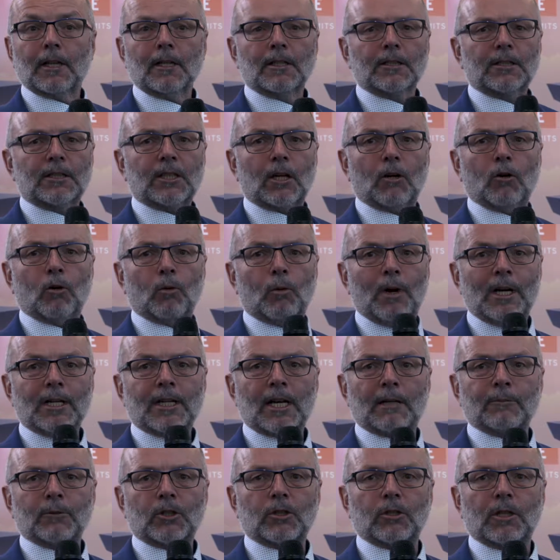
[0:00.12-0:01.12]
So,
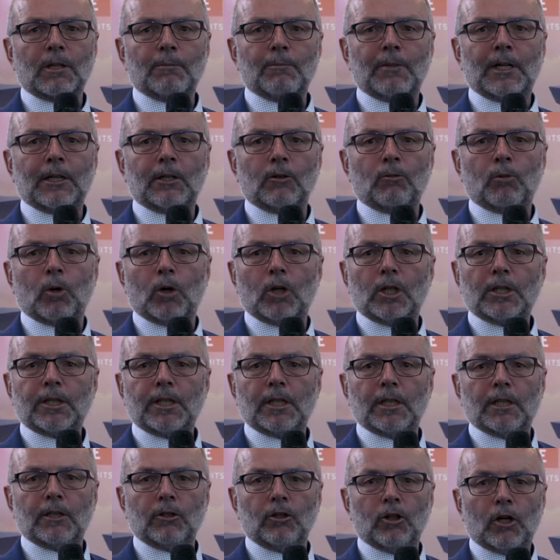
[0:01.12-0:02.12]
welcome to Embedded World
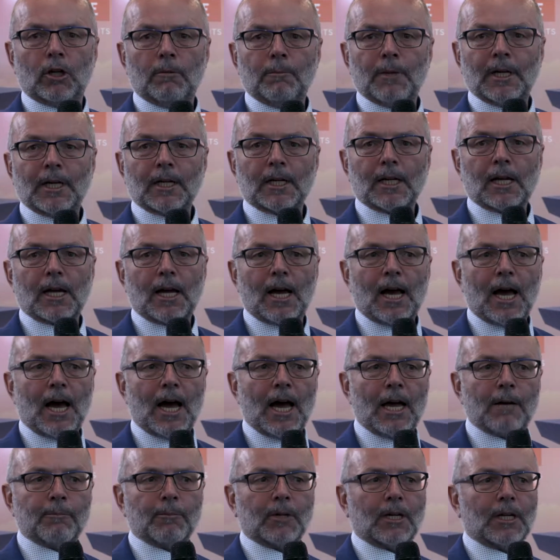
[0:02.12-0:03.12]
here in Nuremberg.
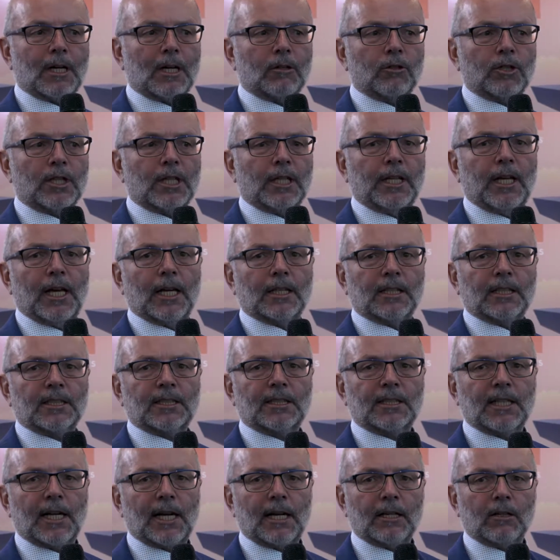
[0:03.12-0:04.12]
I'm currently at the
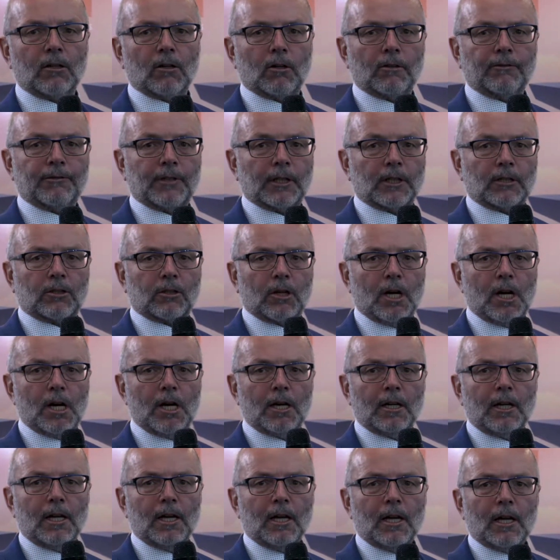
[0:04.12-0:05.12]
stand of ECRIN,
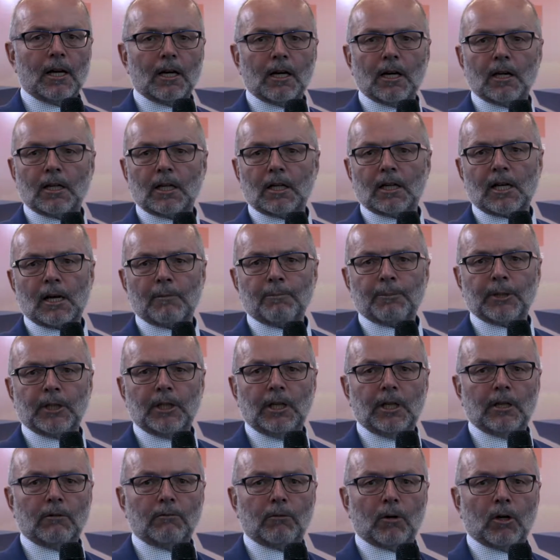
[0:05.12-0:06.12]
a
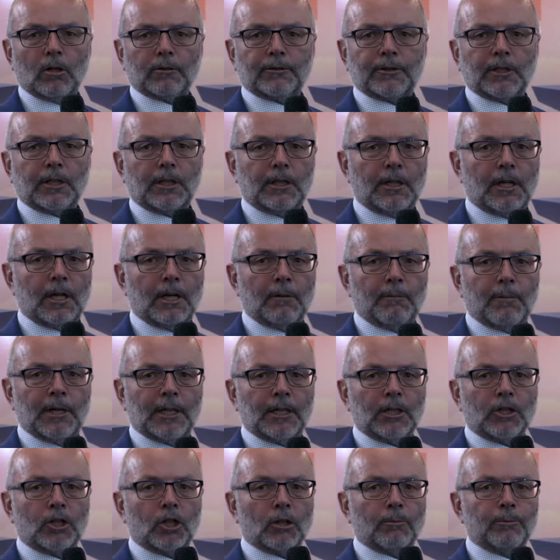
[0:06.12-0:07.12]
company involved in
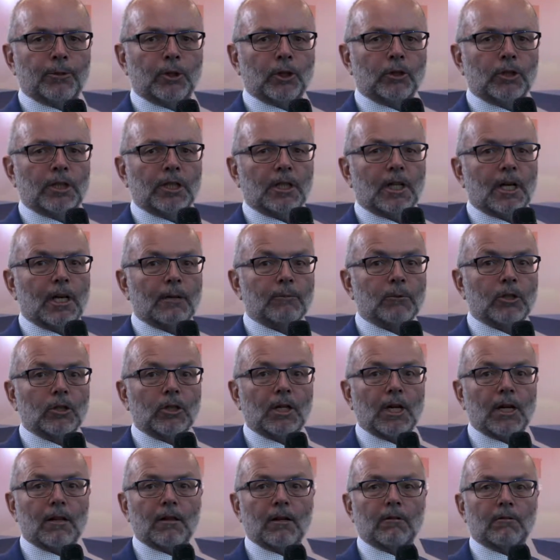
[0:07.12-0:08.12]
embedded computing. I'm
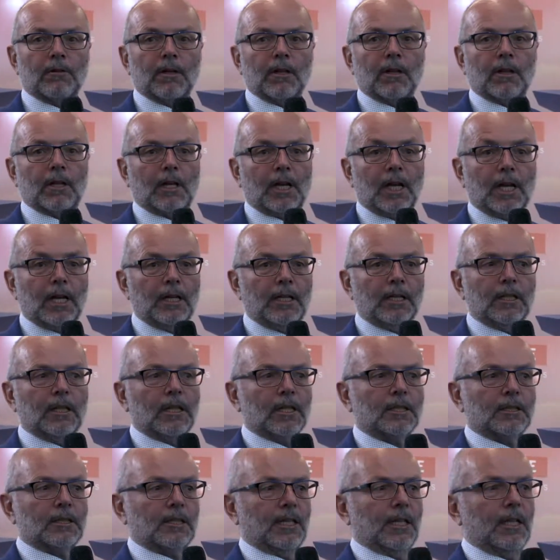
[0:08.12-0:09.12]
together with Elie
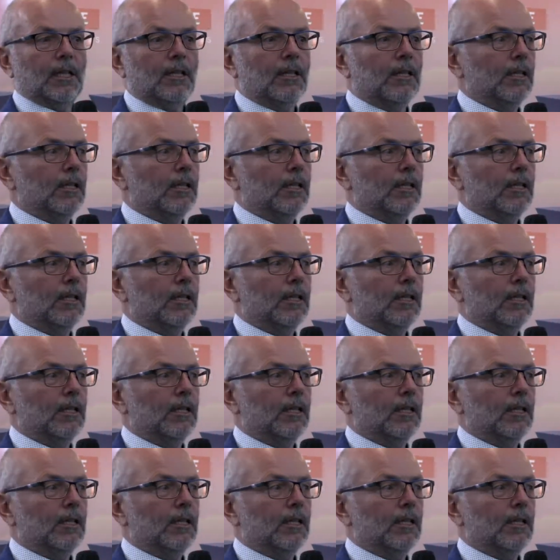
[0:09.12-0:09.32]
Gasny.